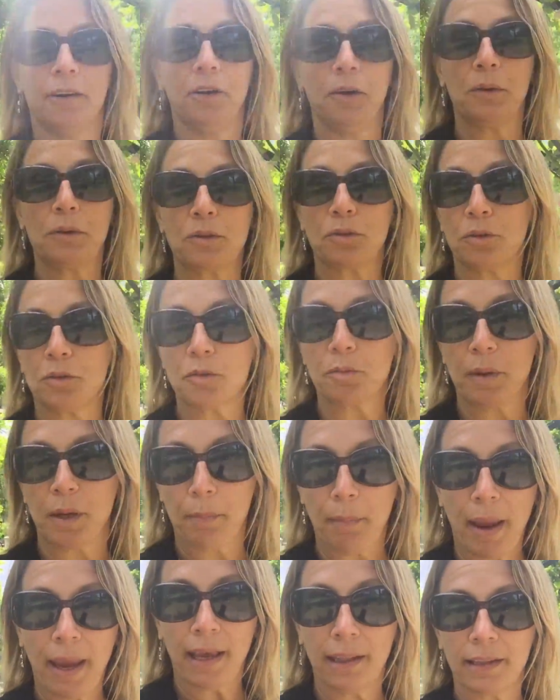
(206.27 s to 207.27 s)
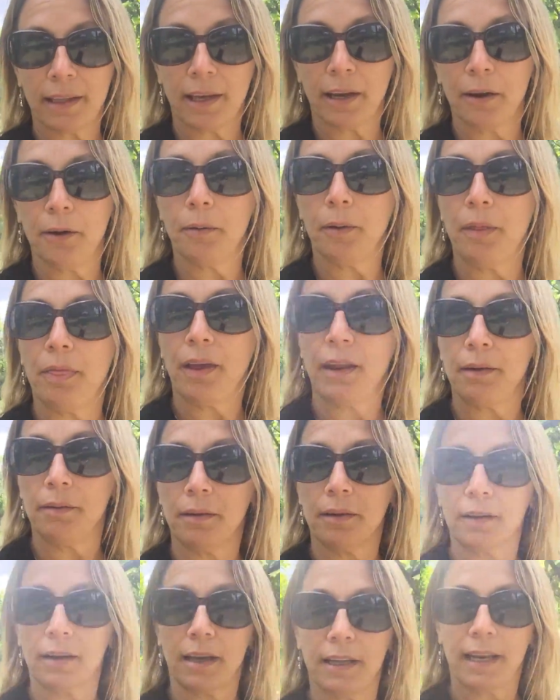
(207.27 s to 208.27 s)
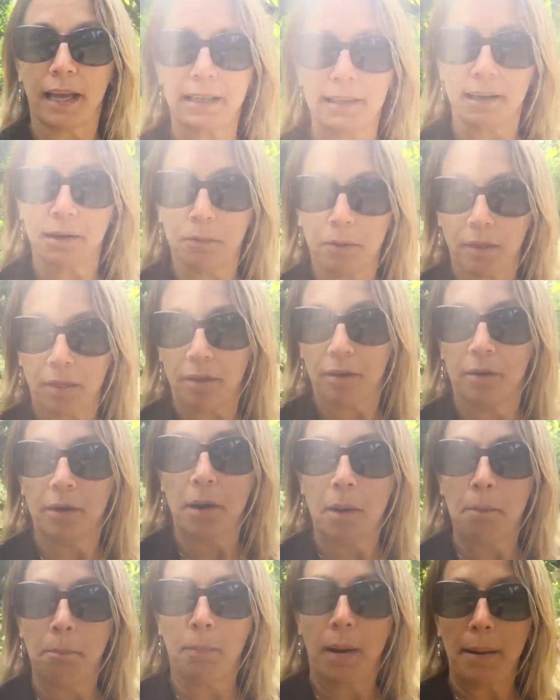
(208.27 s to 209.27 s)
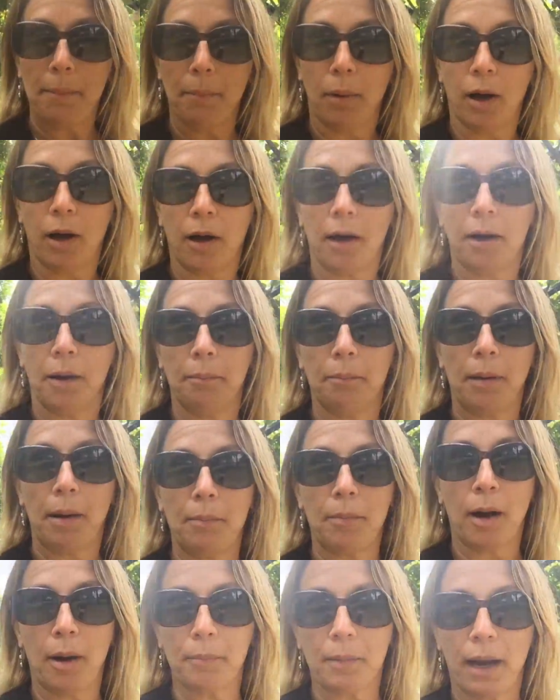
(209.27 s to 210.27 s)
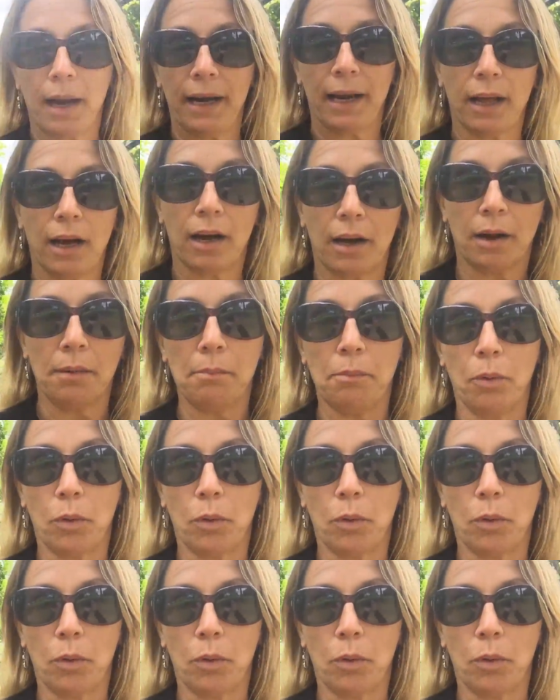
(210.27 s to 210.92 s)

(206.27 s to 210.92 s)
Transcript: who introduced me to paleo, and then connecting with my mom. My mom kind of got on